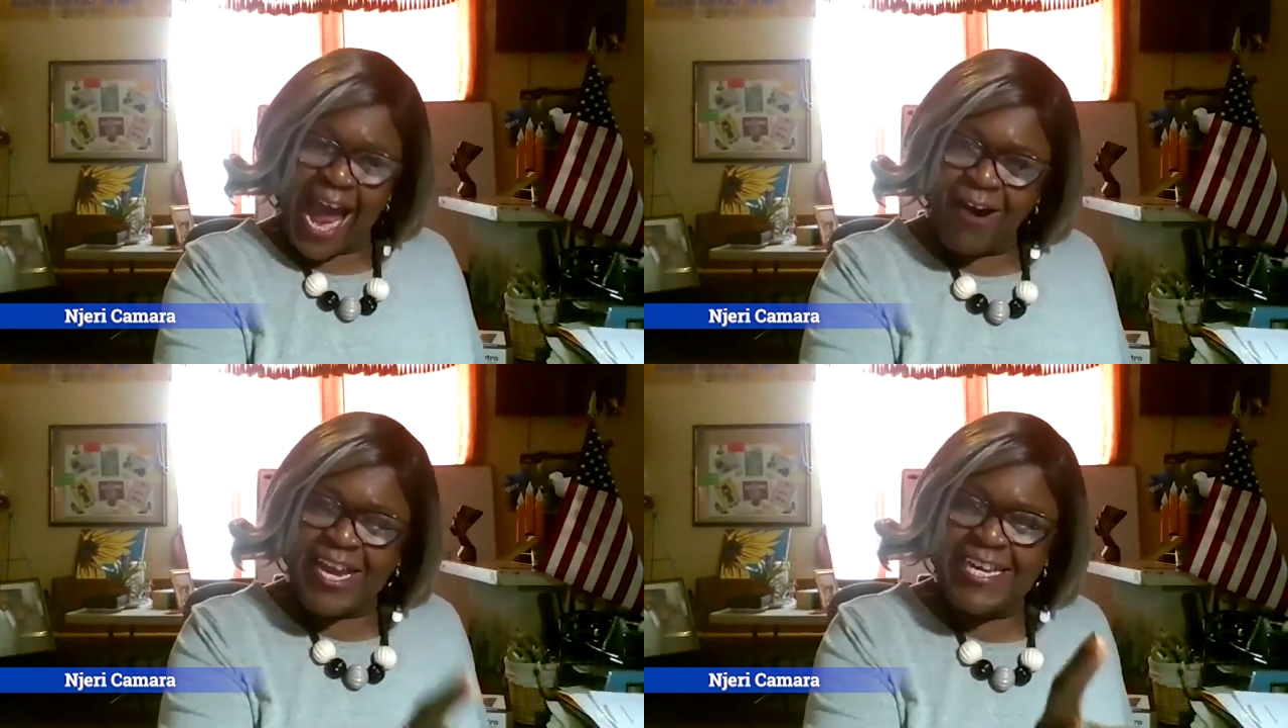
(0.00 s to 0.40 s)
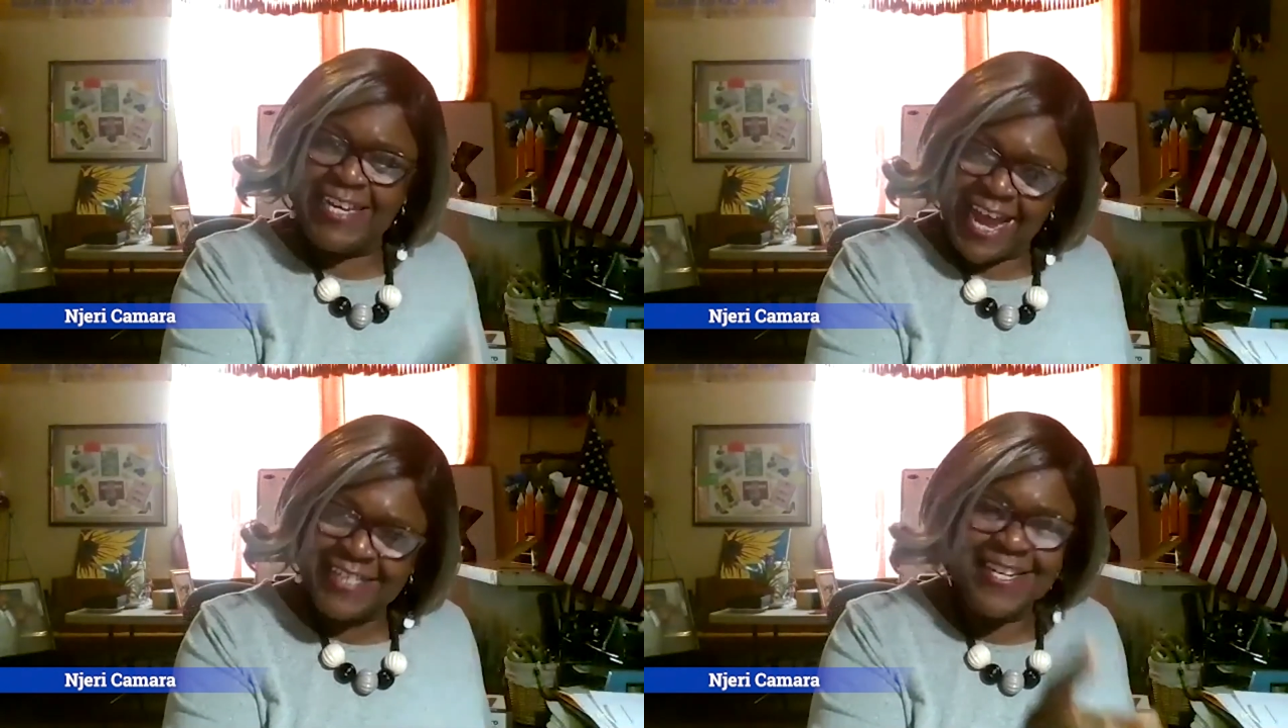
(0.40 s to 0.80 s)
our
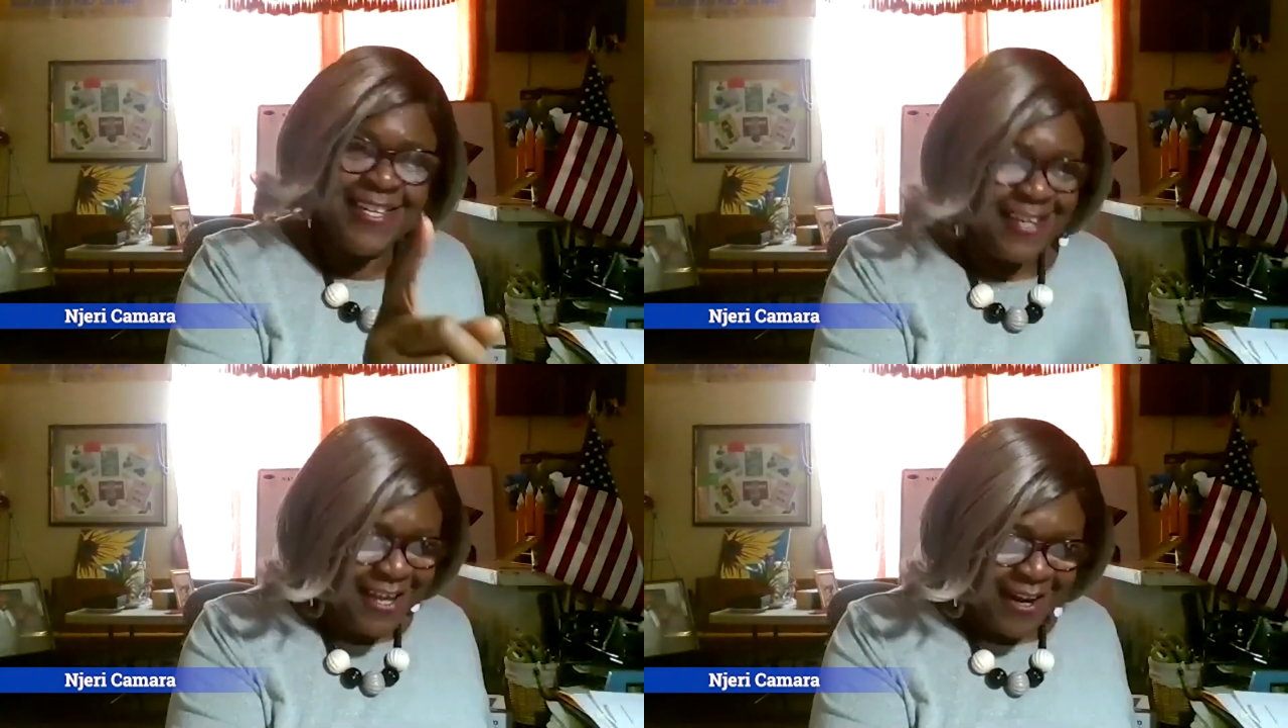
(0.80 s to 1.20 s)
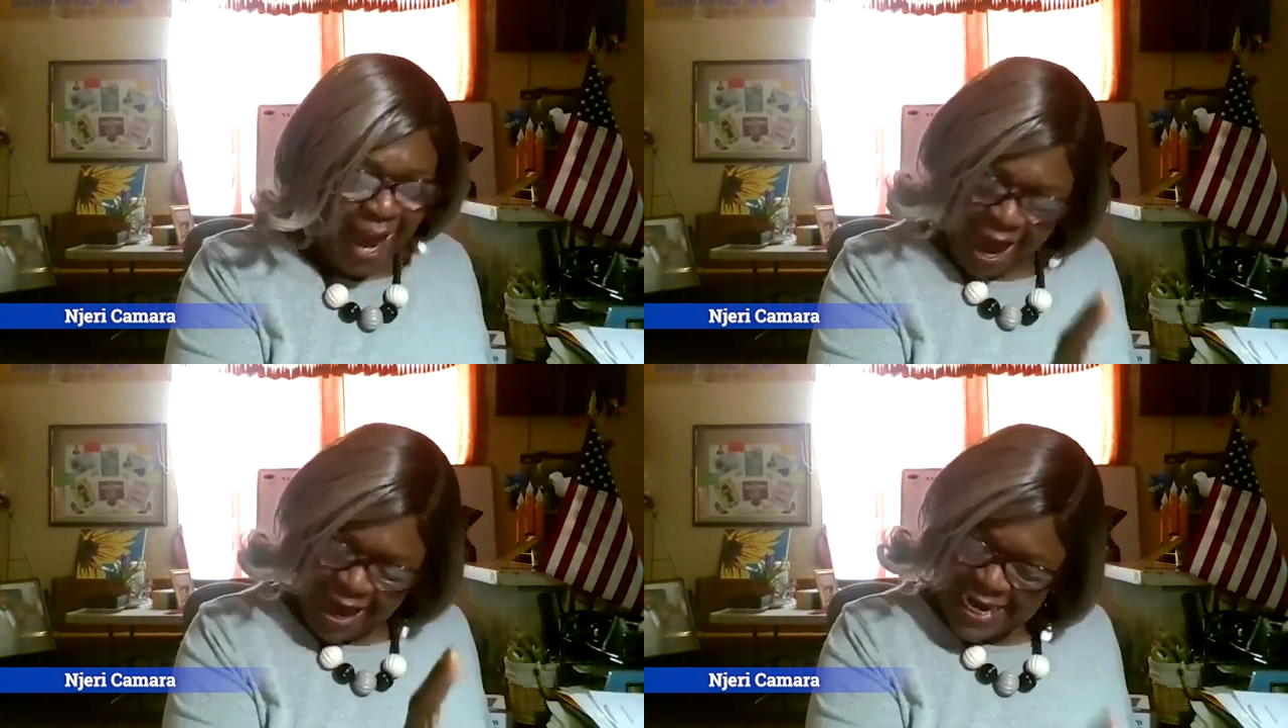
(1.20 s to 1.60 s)
elected leader,
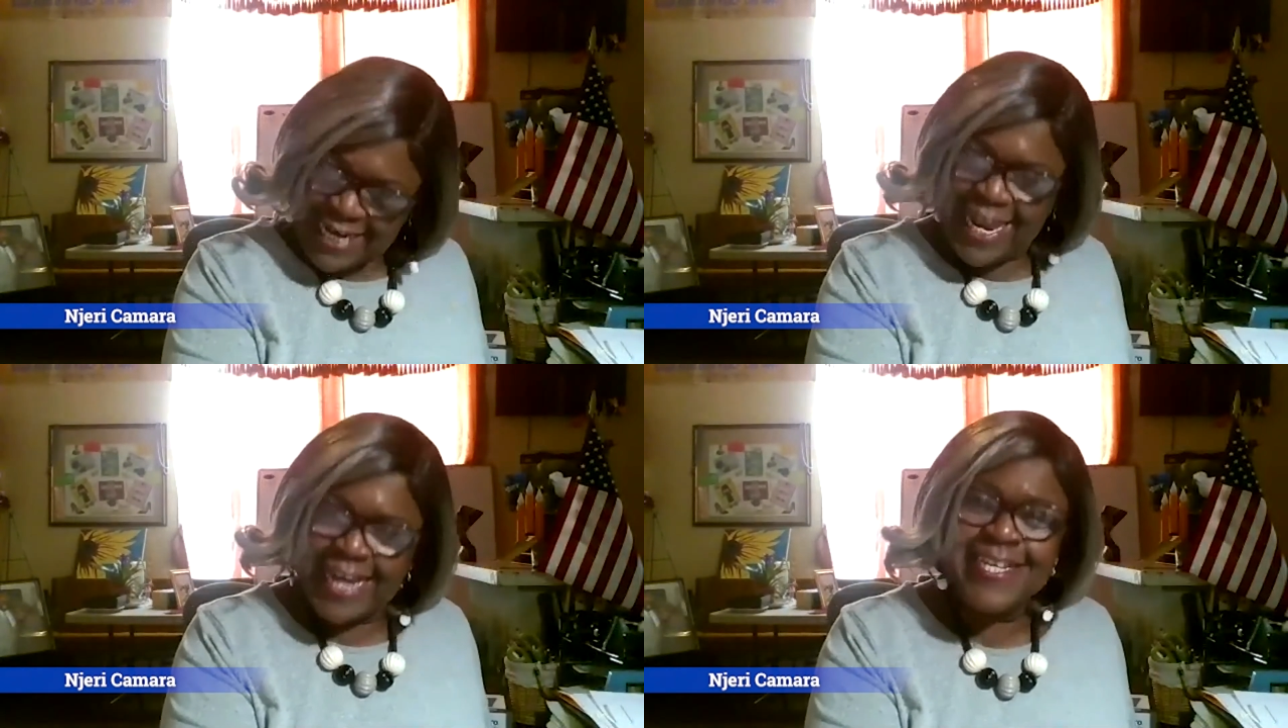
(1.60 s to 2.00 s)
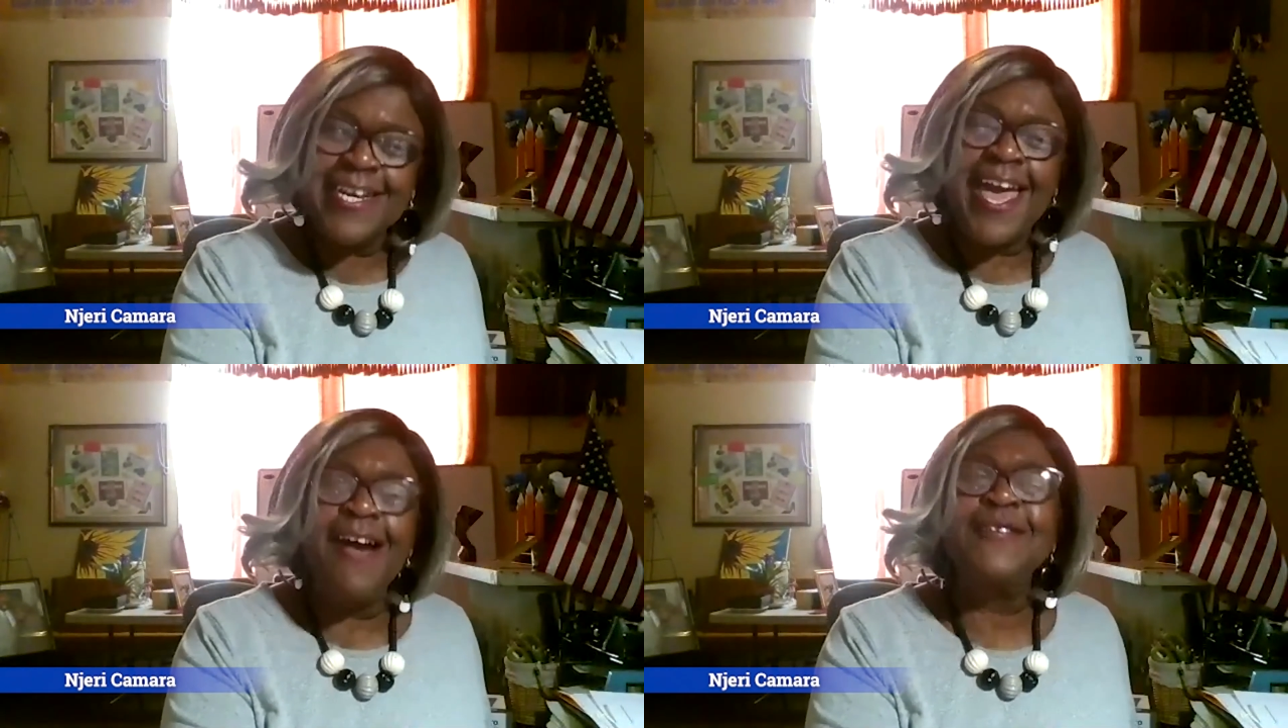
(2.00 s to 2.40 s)
our
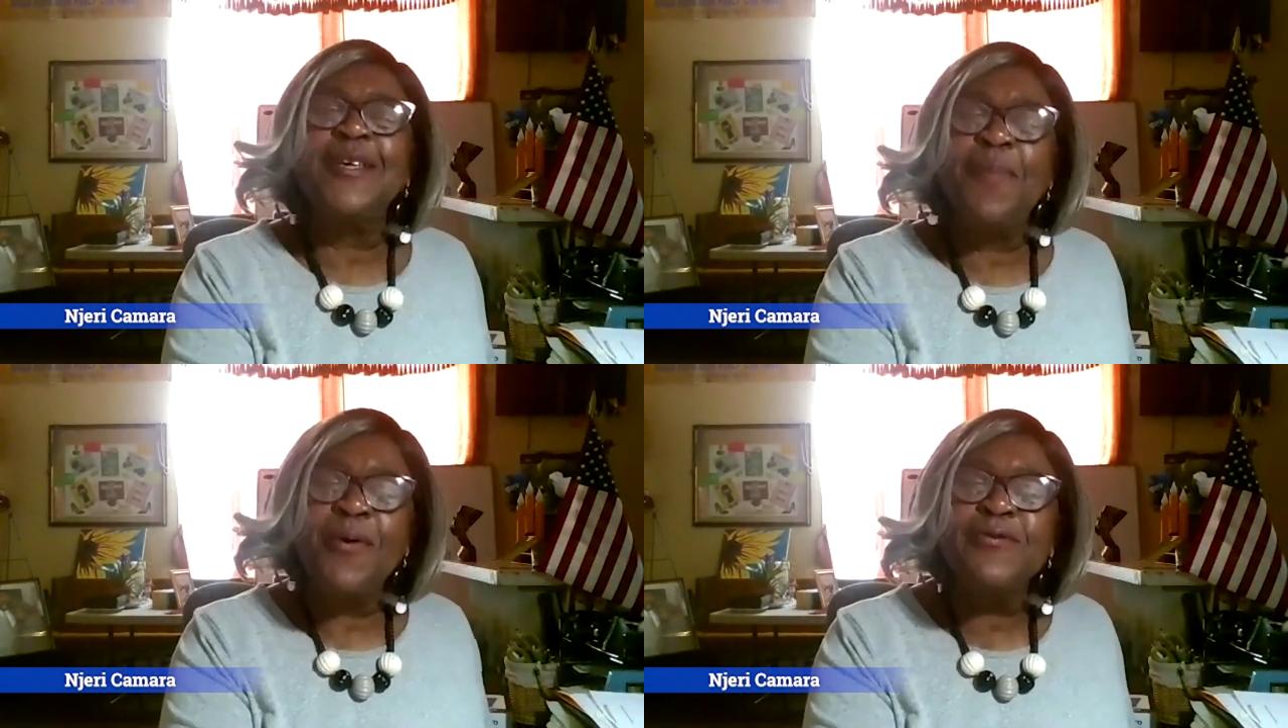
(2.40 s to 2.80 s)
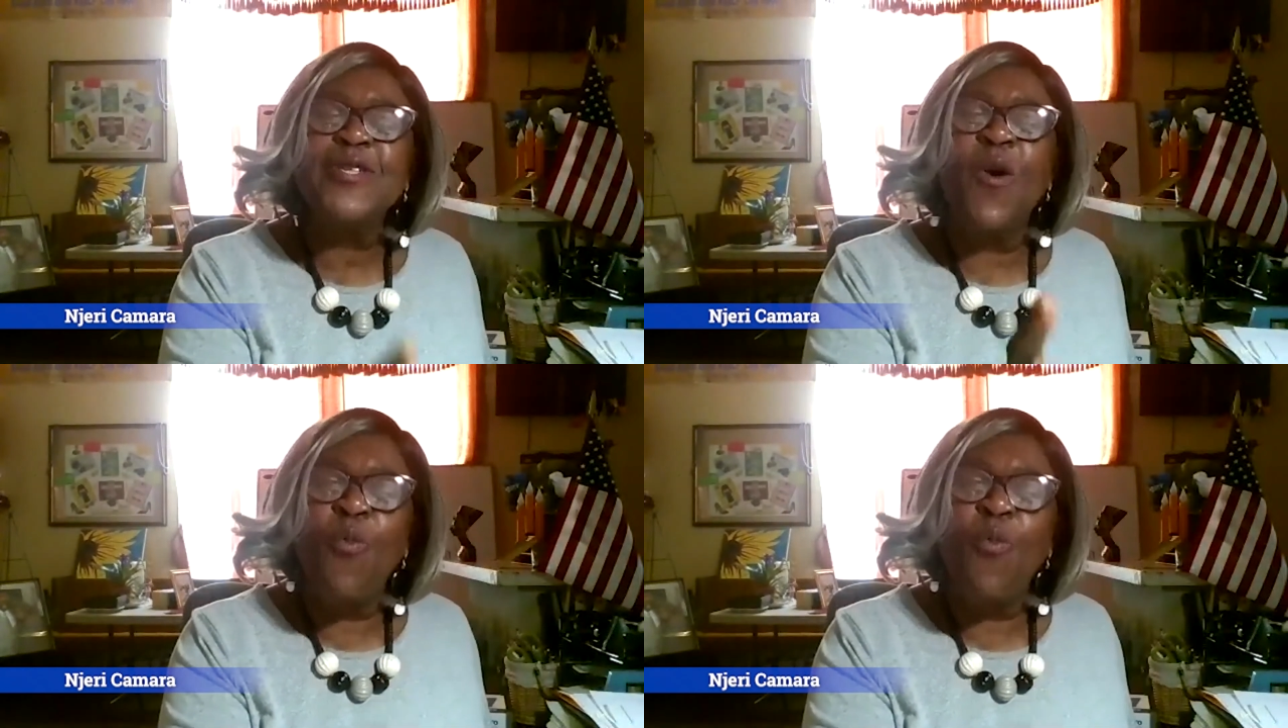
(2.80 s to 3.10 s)
elected council person,